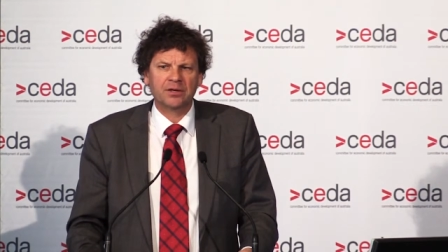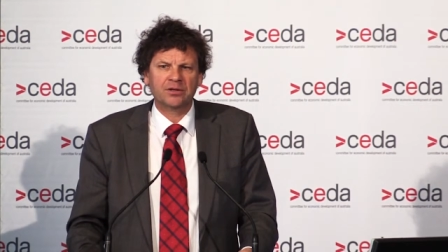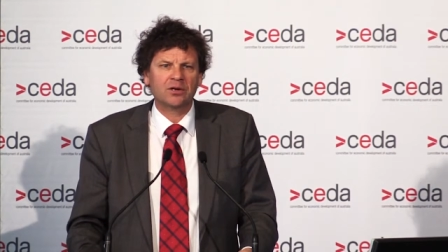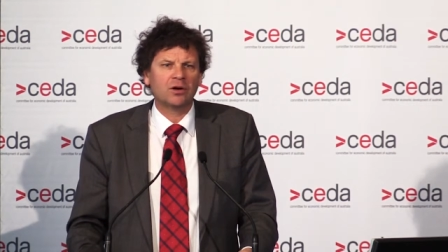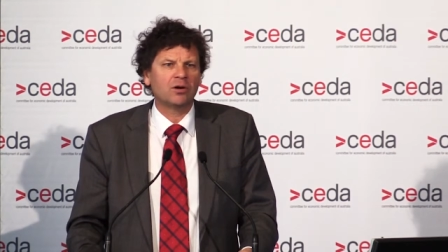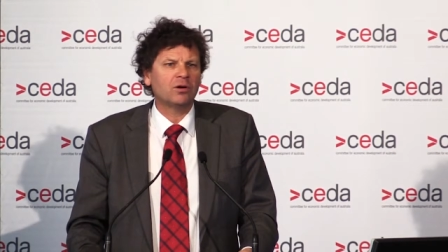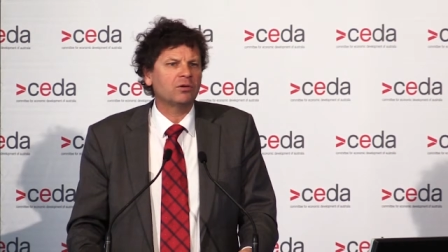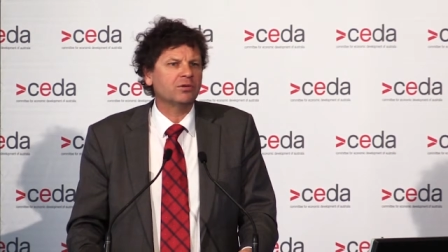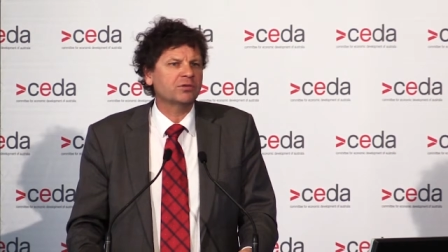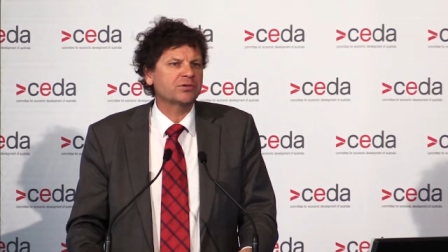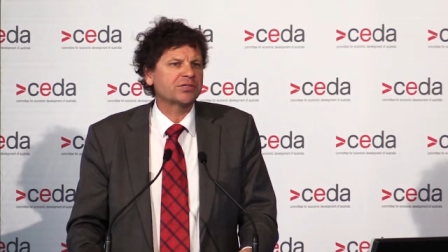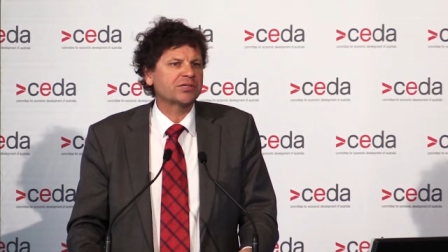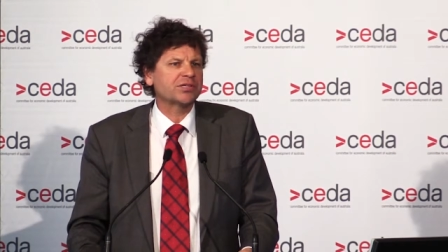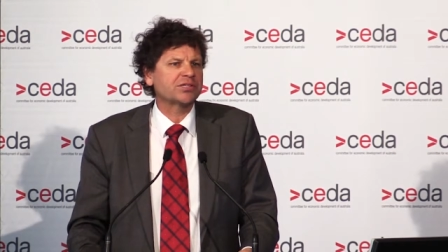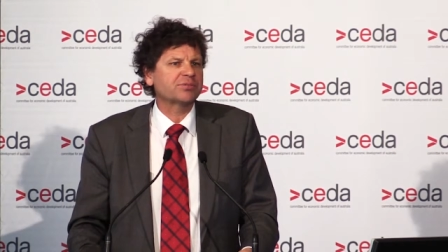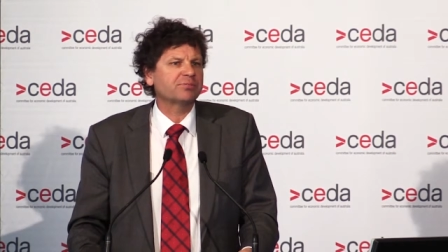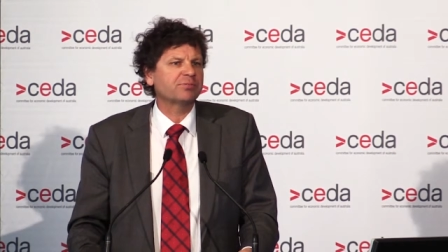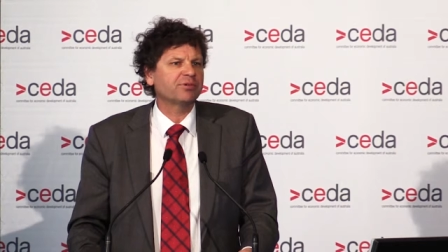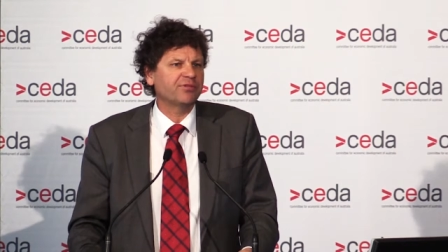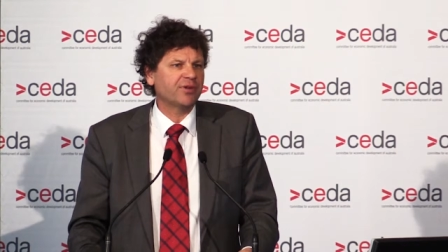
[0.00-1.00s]
Coles
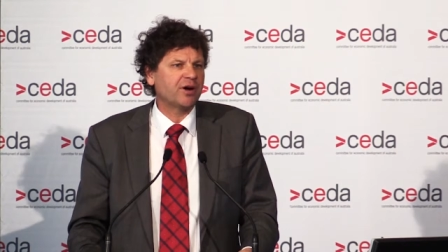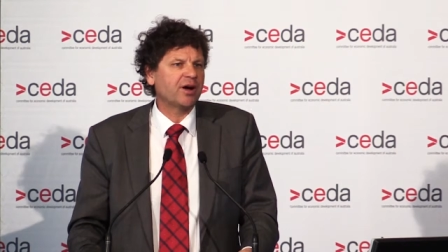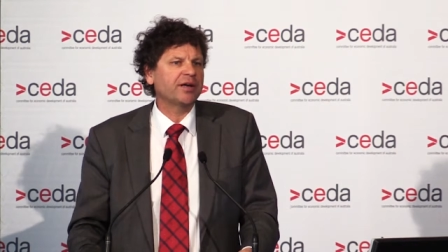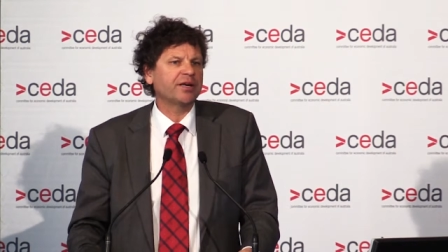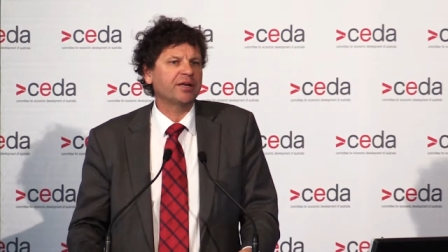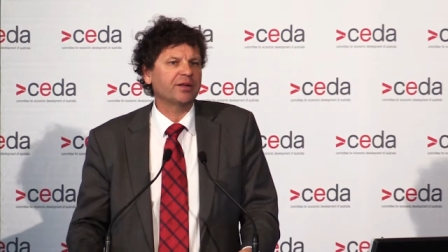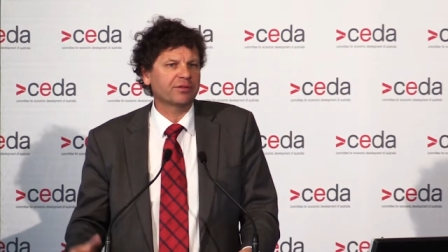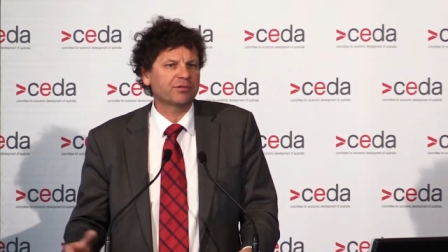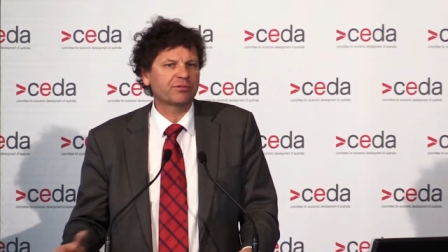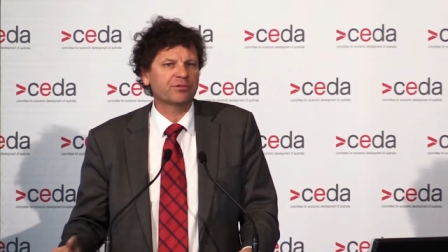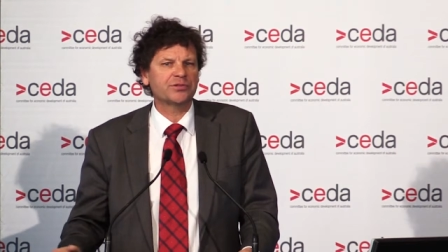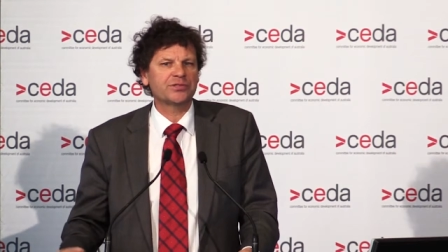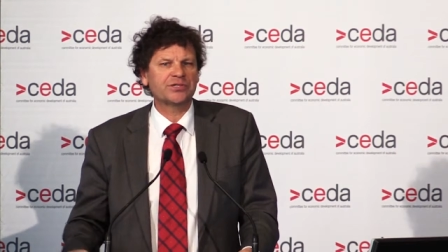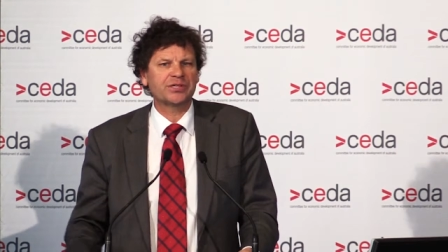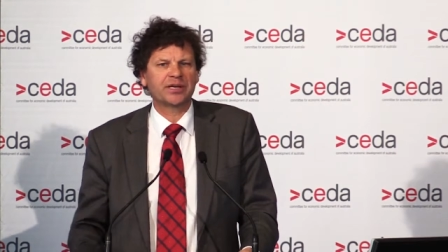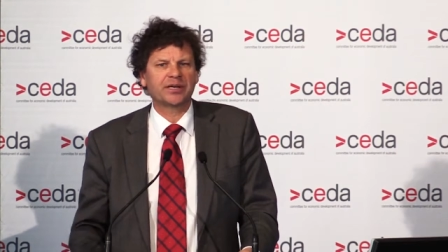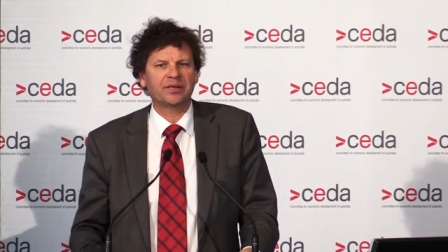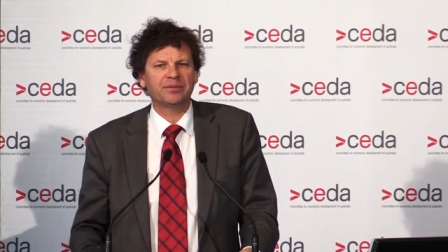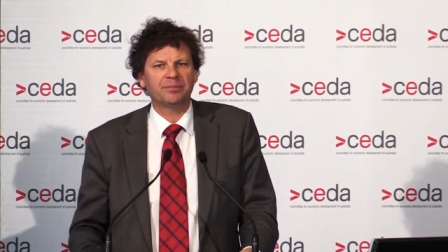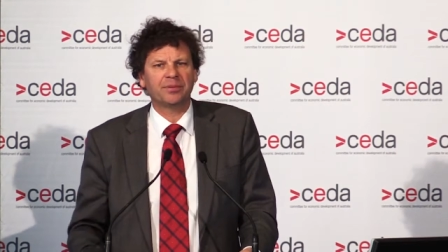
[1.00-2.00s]
is providing, through
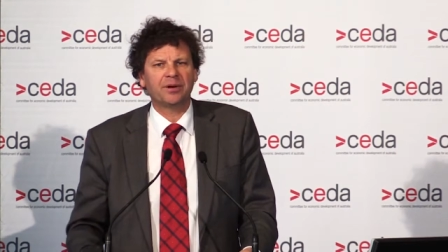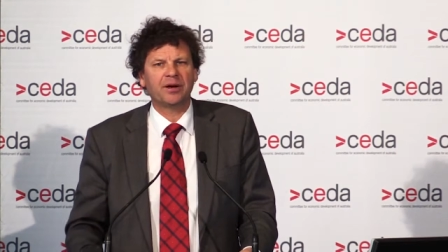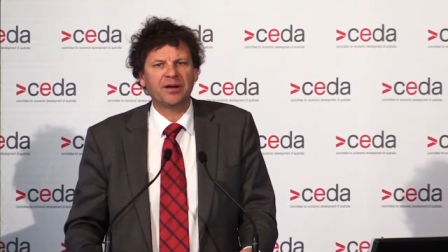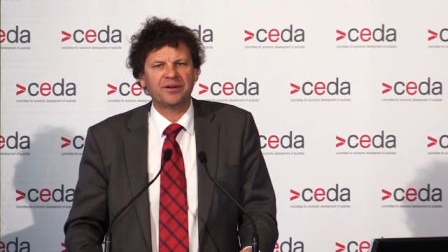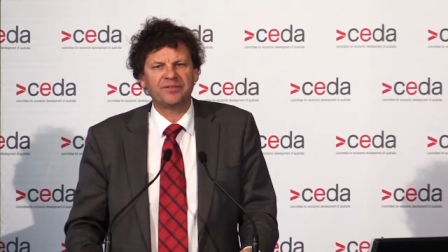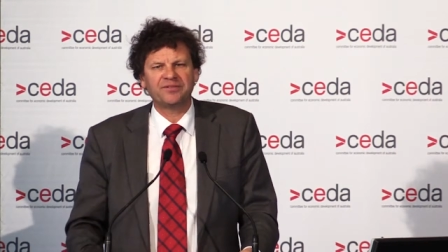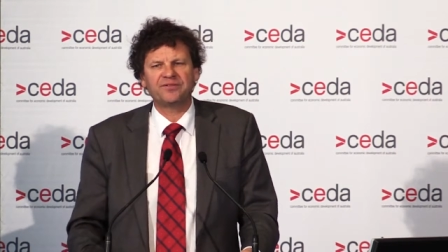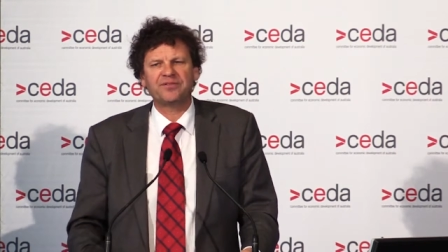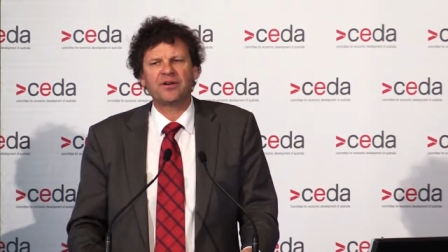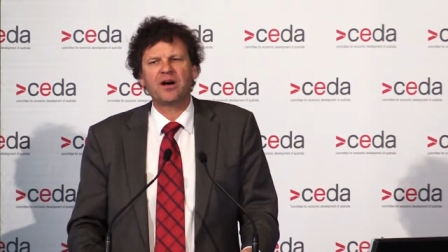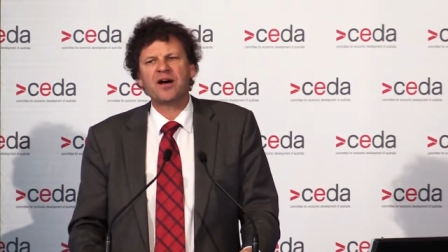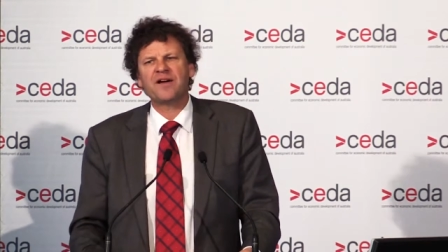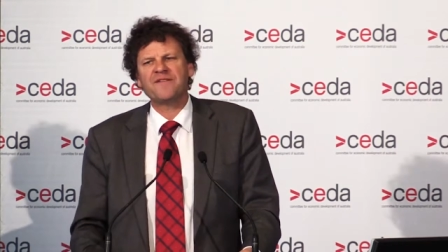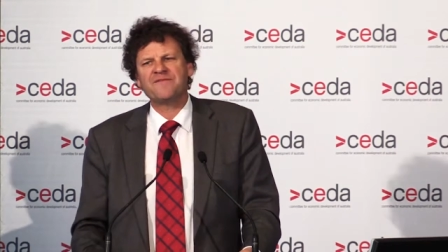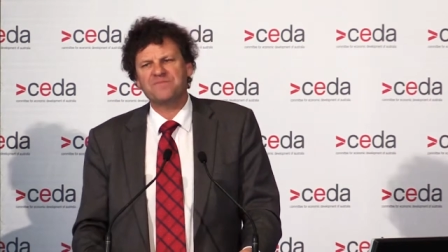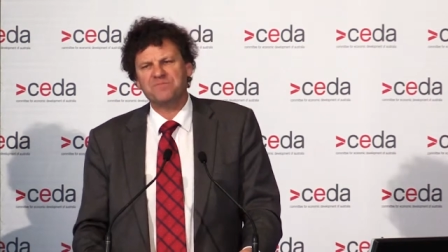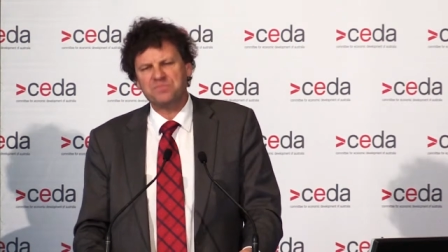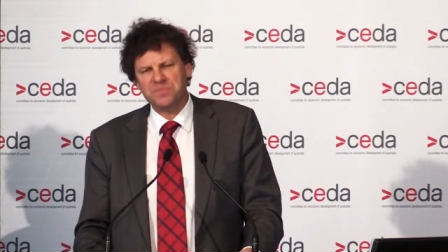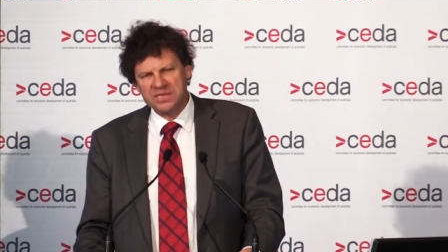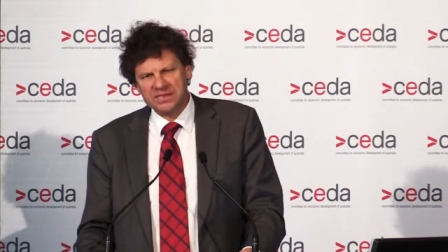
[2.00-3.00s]
Second Bite,
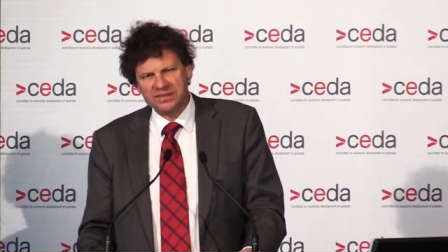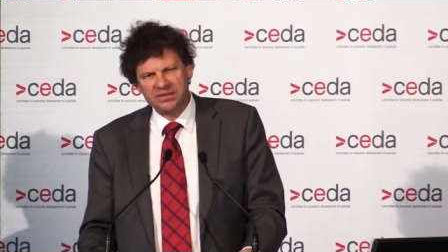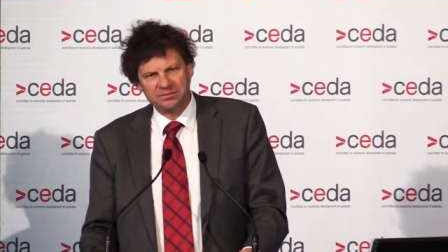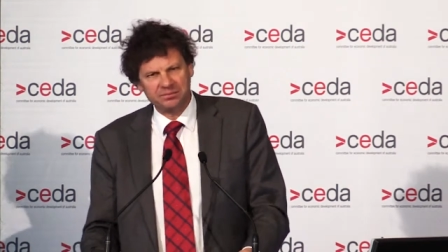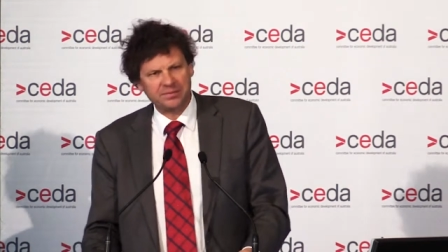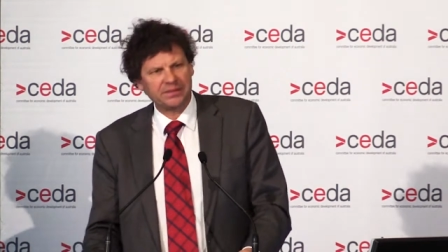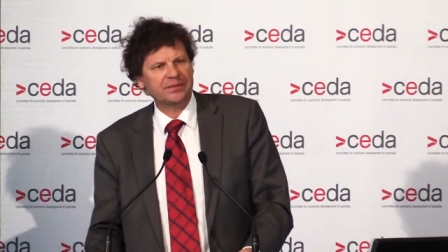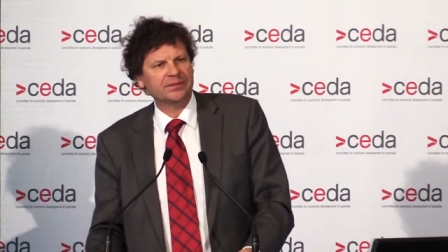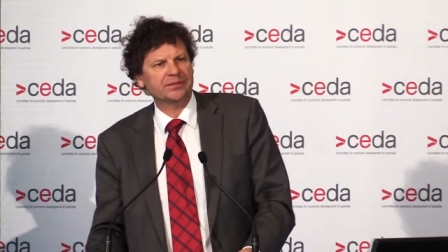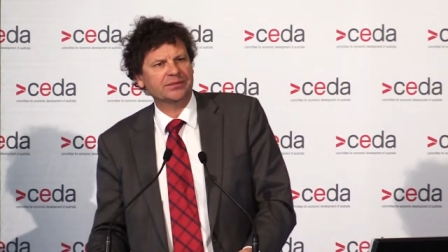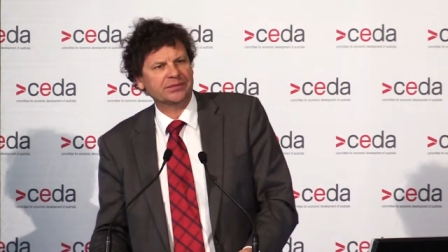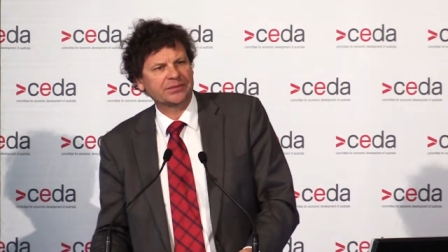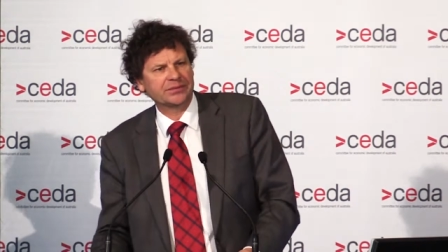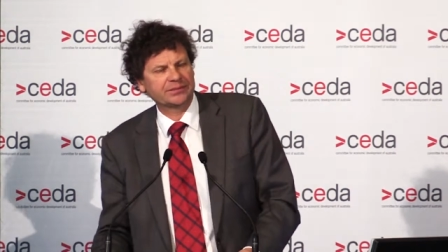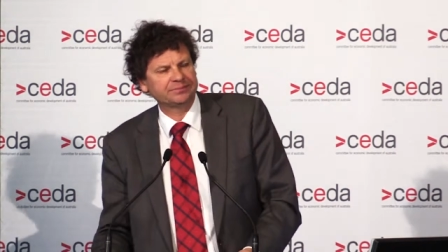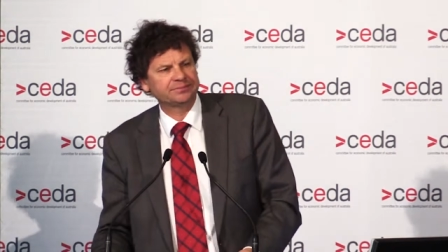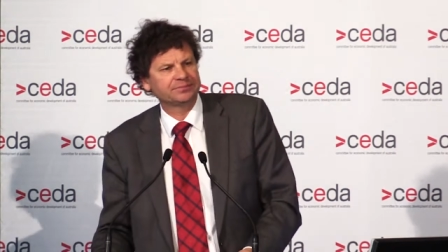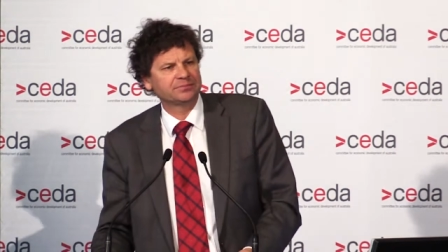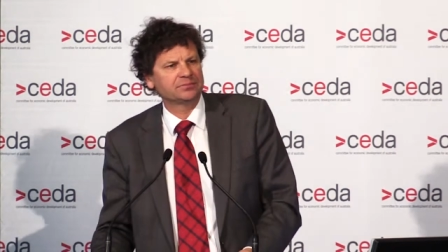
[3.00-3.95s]
5 million meals